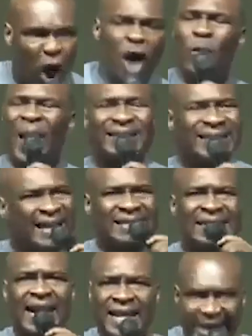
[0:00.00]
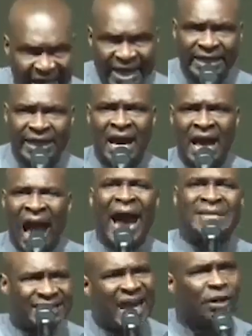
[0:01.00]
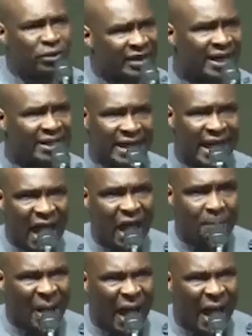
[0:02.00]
all where there is a need, I tell you, there is a helper.